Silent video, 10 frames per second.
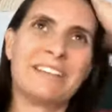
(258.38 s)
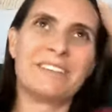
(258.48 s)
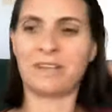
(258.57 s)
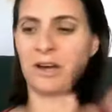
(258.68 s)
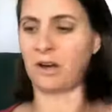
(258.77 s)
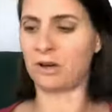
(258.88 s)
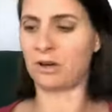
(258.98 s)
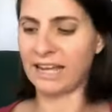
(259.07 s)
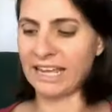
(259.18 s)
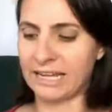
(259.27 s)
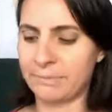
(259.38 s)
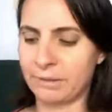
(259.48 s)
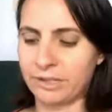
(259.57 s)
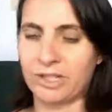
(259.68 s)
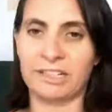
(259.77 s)
so in
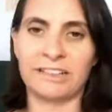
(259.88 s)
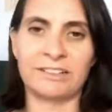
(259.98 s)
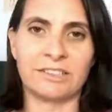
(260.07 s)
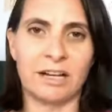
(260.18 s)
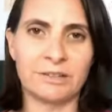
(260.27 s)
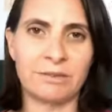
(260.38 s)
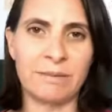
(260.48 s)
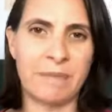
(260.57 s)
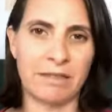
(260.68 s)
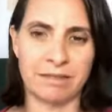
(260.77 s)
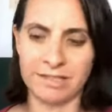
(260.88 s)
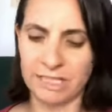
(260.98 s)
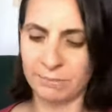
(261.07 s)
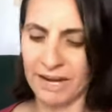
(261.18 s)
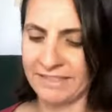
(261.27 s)
bullet journaling, there's also a monthly
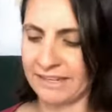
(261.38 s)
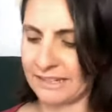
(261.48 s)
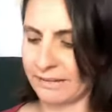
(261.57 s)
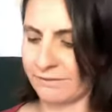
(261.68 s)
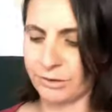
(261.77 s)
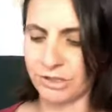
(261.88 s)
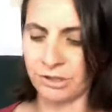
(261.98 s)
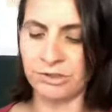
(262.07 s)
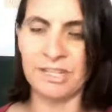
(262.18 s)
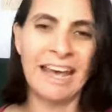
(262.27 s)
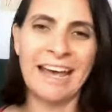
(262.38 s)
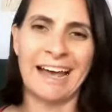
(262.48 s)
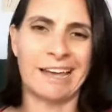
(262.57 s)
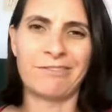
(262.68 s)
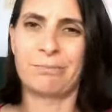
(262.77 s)
spread that a lot of folks use.
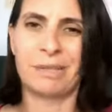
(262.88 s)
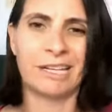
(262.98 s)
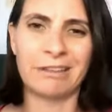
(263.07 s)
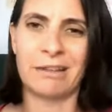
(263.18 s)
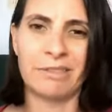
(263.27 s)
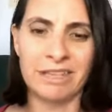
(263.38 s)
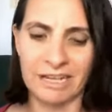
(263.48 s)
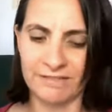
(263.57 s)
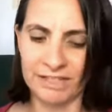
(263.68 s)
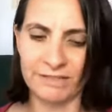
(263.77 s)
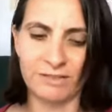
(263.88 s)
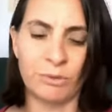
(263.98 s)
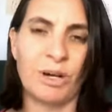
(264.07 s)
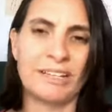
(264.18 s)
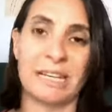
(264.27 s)
I've played around with it. I've done
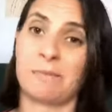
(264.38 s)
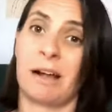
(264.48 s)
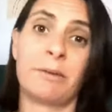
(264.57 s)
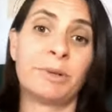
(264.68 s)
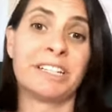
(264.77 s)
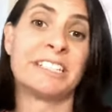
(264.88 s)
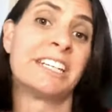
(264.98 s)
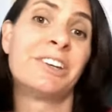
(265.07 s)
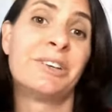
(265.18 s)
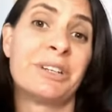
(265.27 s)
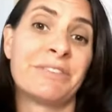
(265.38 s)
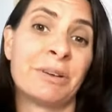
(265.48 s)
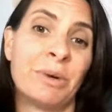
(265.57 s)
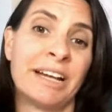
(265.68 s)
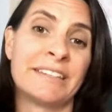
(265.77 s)
different ones. I probably will continue to do
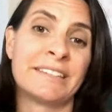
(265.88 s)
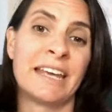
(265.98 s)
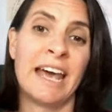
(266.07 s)
different ones.